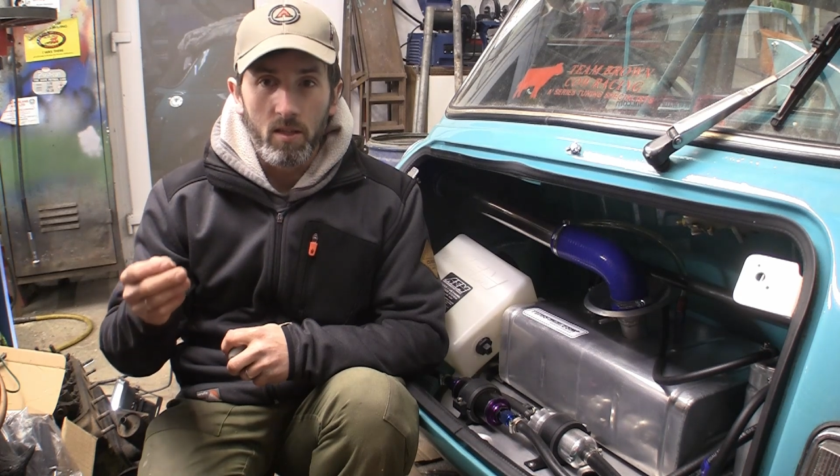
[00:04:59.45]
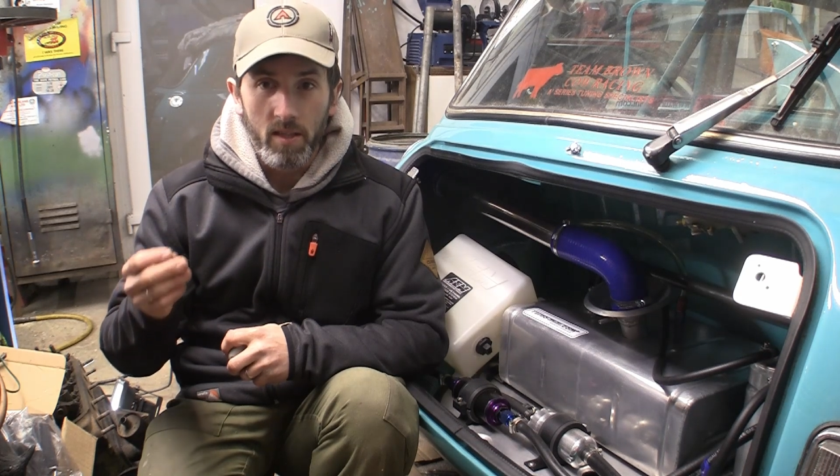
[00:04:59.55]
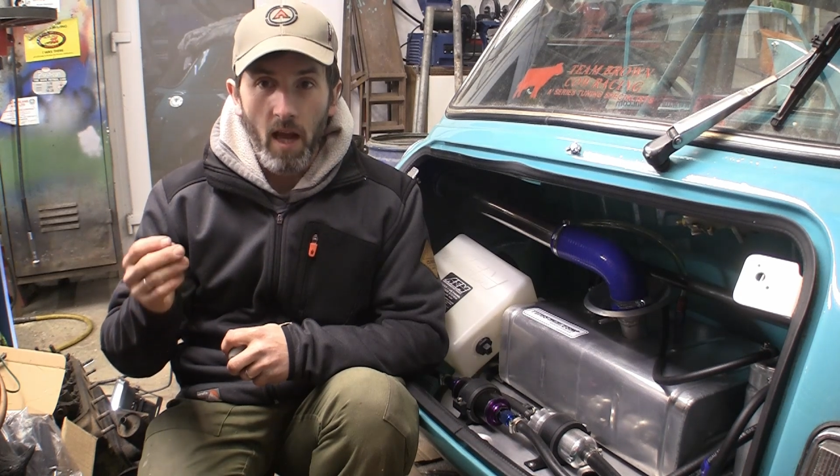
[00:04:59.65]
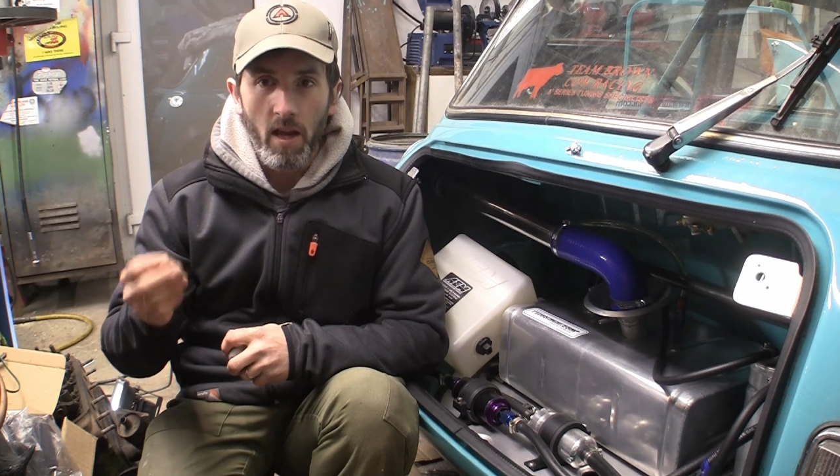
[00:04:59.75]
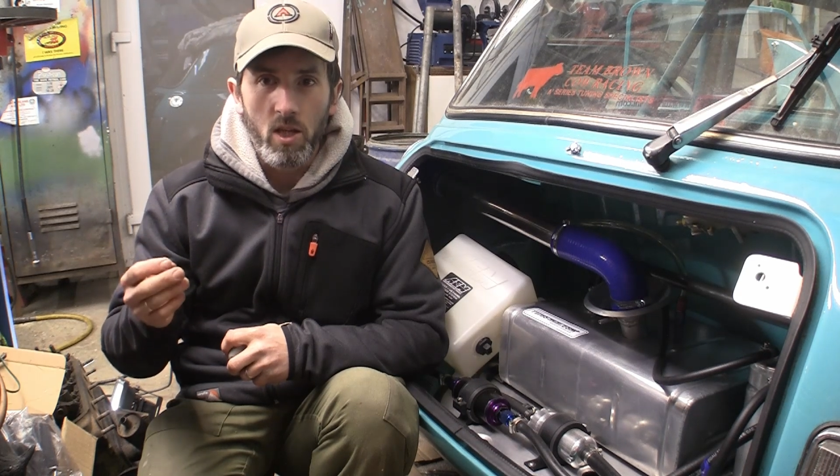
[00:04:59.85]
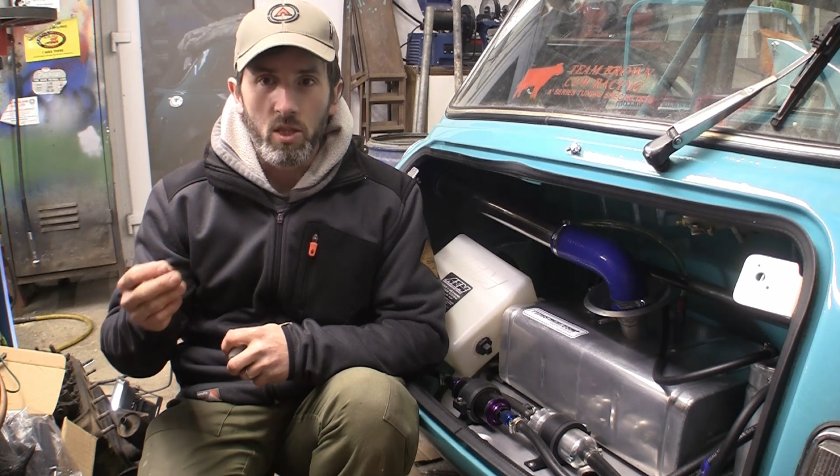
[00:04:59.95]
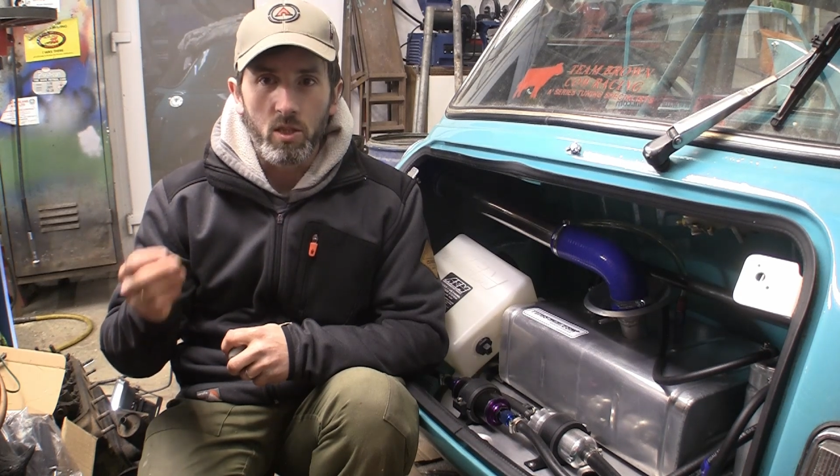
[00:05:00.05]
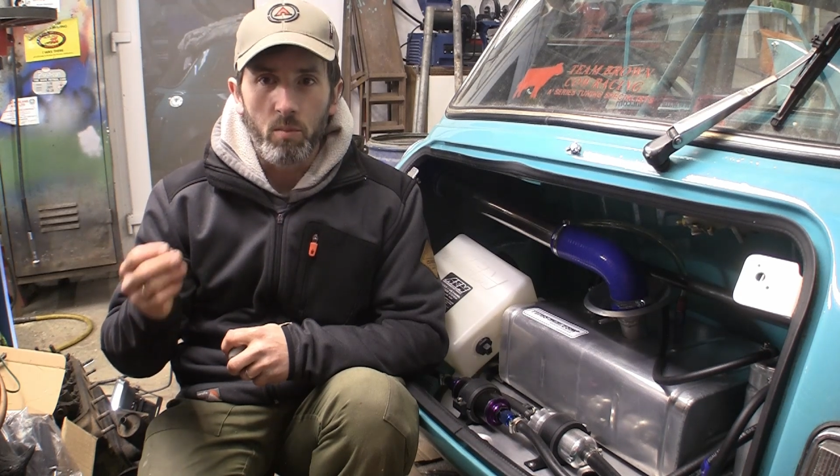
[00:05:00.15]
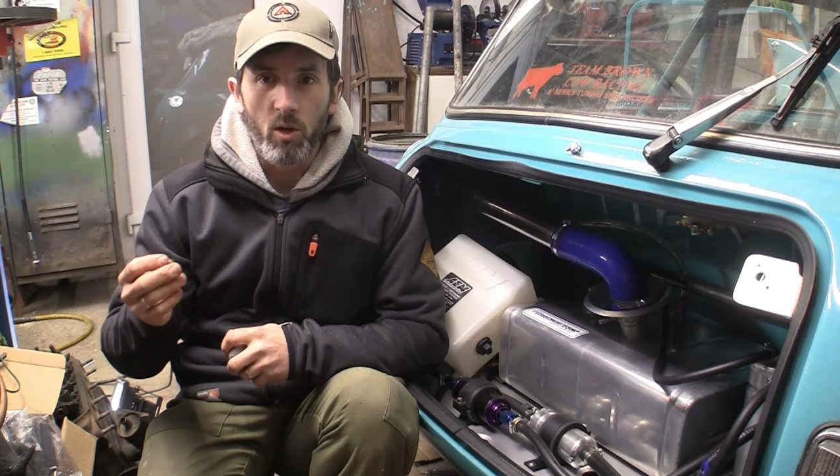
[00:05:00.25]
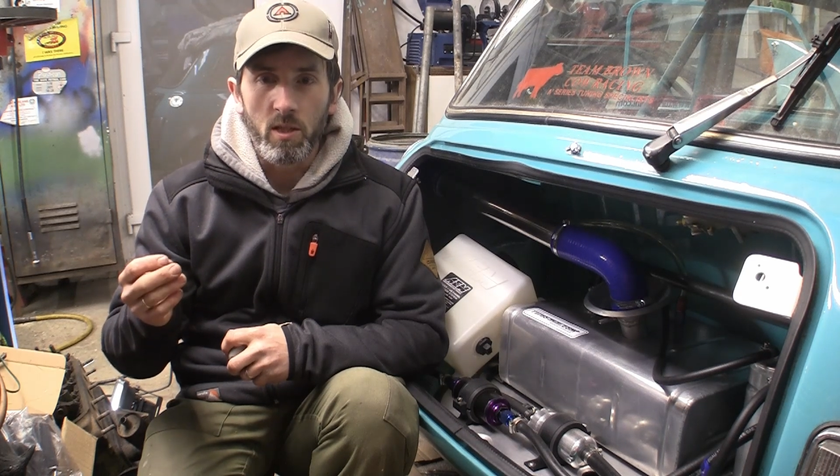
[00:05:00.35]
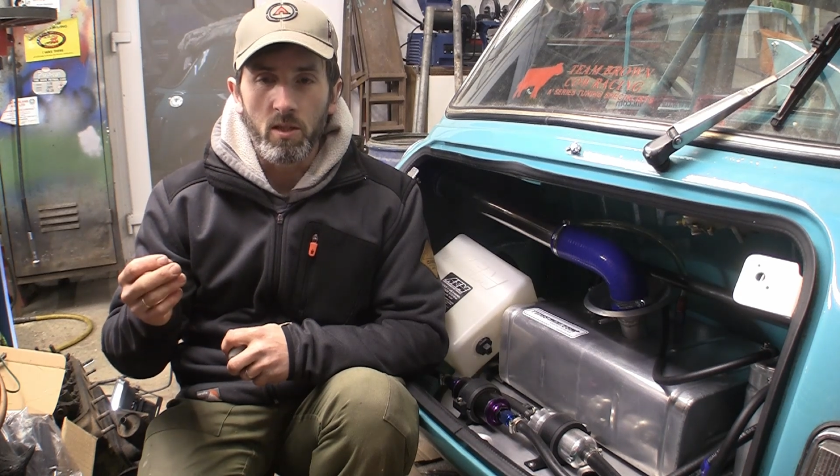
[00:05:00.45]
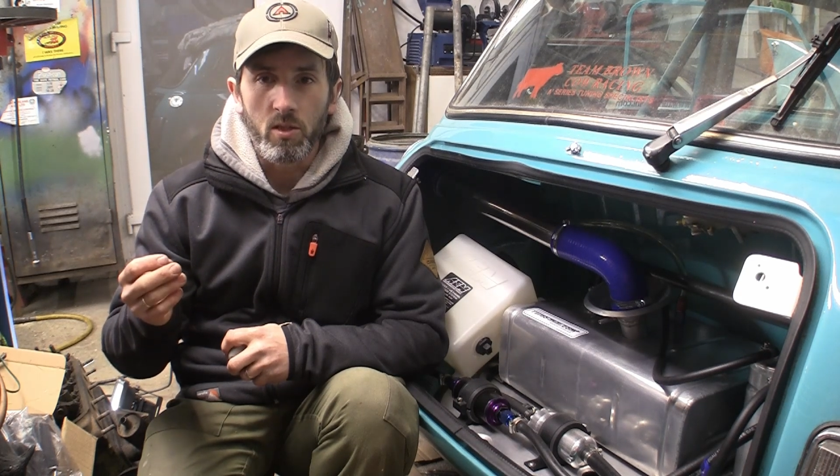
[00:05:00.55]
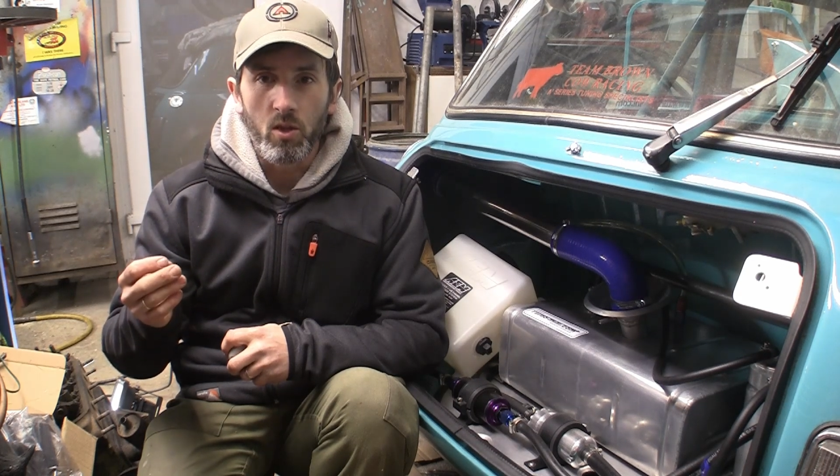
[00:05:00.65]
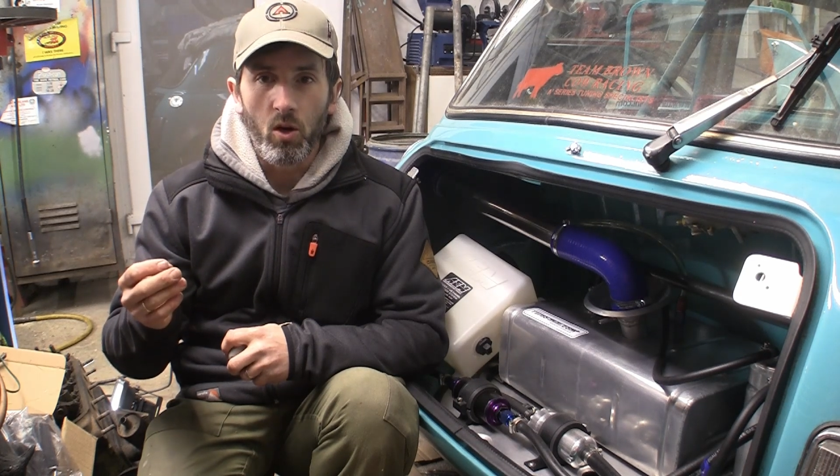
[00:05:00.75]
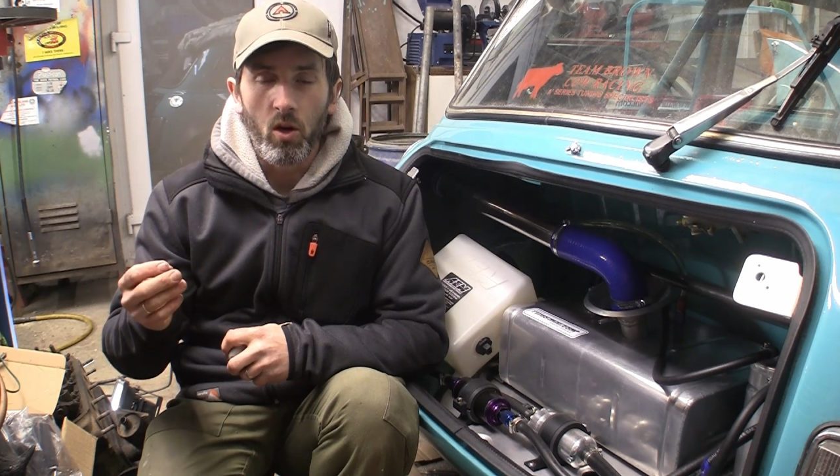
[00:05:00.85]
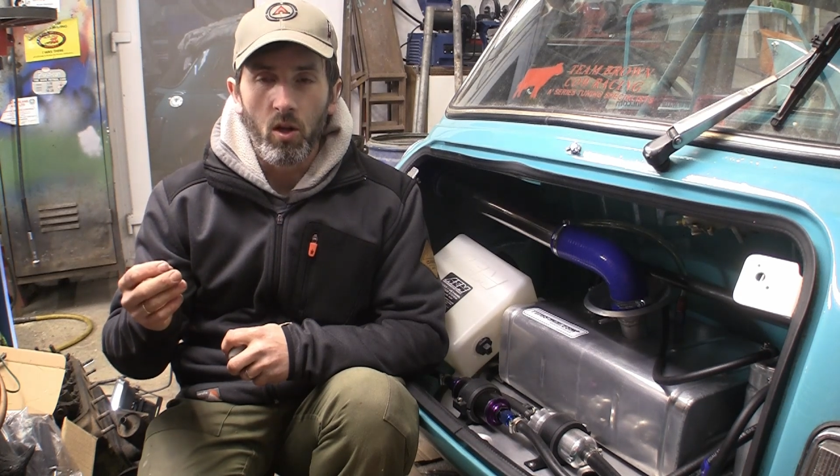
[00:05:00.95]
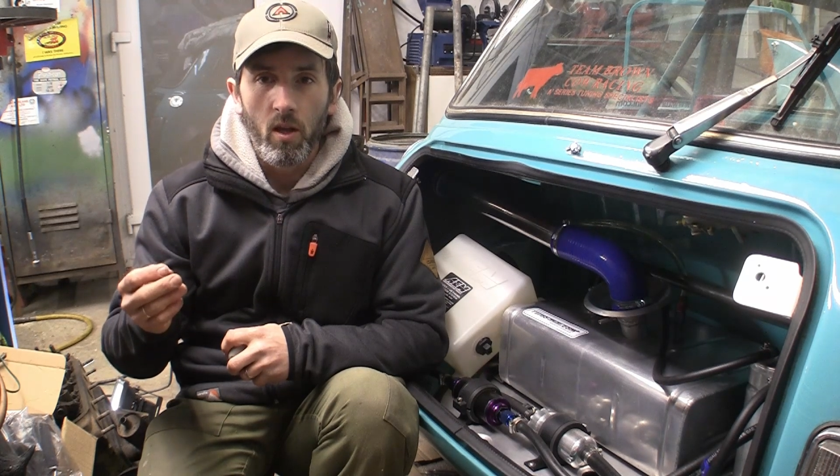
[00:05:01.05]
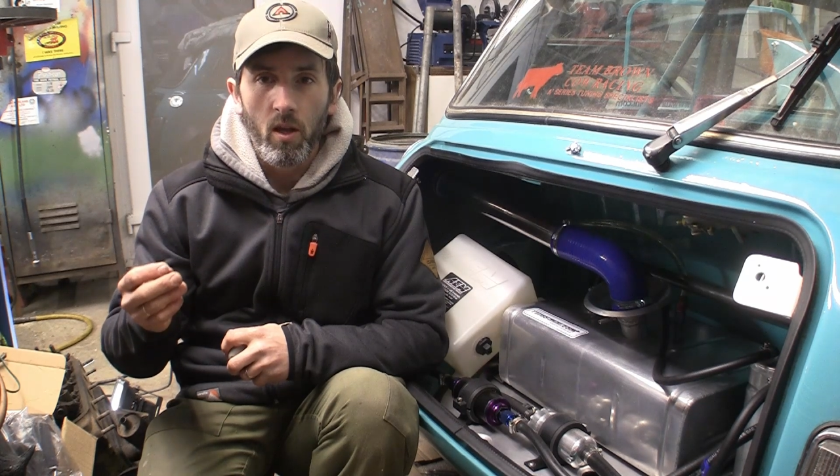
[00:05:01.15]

detonation suppressant, so